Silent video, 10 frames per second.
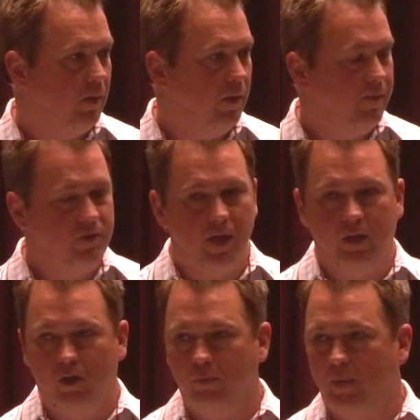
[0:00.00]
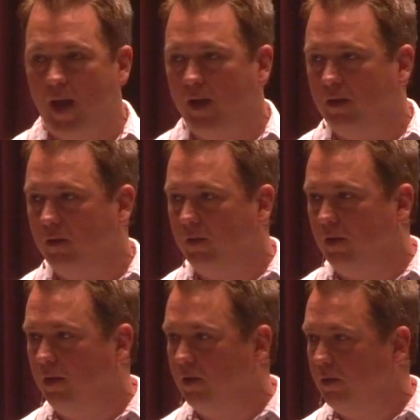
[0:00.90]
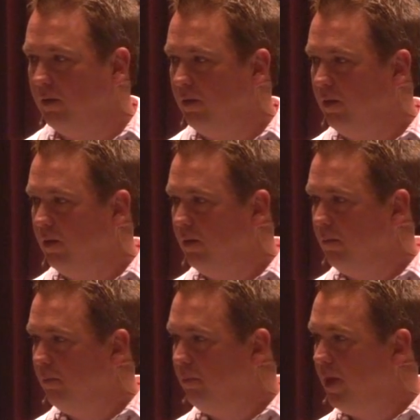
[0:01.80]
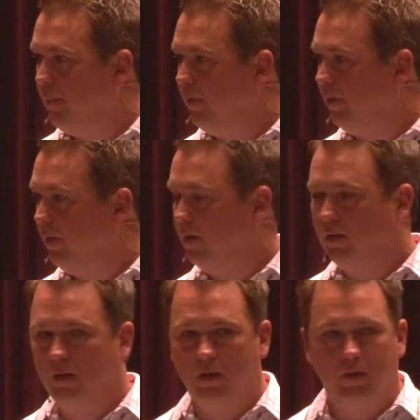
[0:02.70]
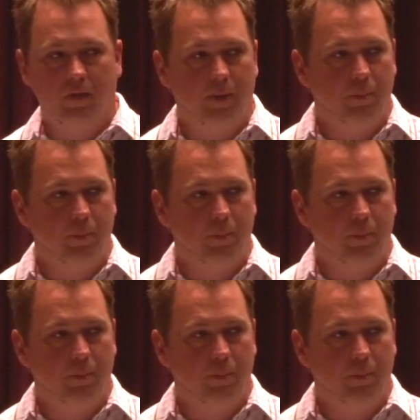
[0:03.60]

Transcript: of saying goodbye to the baby that they